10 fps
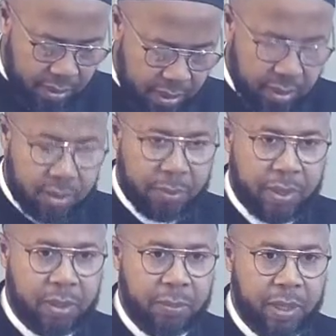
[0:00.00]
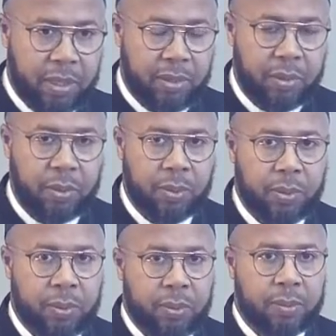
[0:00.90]
is to be committed
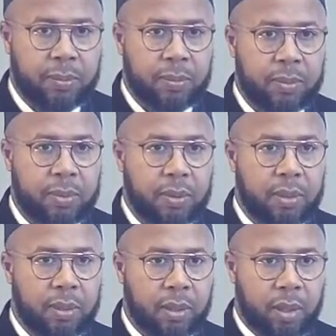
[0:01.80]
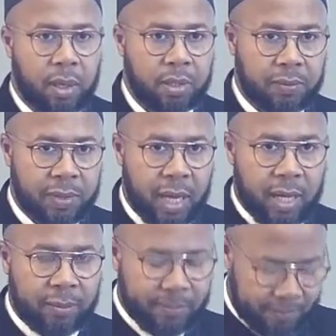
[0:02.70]
to the cause of God.